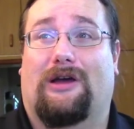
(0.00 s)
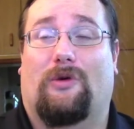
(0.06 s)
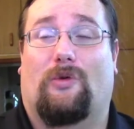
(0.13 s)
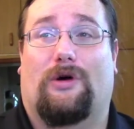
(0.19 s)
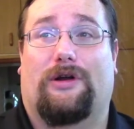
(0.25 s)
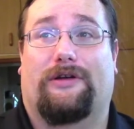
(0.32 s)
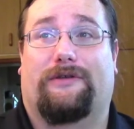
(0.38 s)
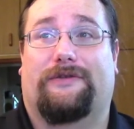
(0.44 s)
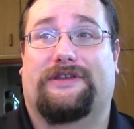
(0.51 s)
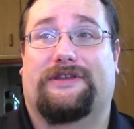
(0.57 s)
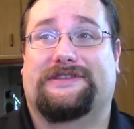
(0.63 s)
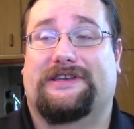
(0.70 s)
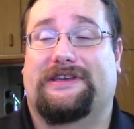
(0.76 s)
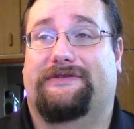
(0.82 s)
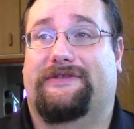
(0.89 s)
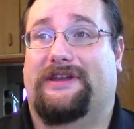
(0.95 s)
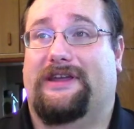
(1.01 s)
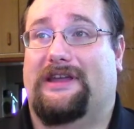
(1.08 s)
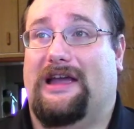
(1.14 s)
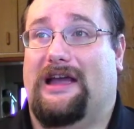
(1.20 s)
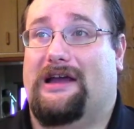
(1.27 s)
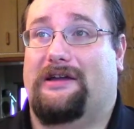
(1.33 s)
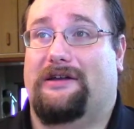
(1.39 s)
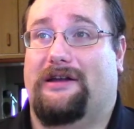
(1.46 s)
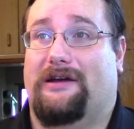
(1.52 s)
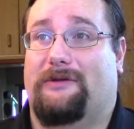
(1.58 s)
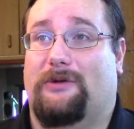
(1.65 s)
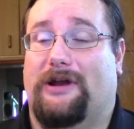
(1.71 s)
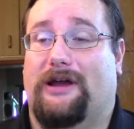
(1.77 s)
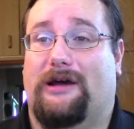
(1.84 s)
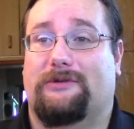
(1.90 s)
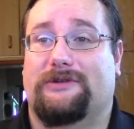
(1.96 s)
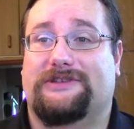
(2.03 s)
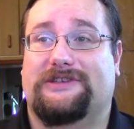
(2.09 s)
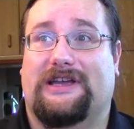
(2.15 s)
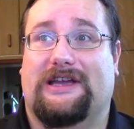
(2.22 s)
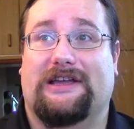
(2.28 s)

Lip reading: one of this evening, and what I would say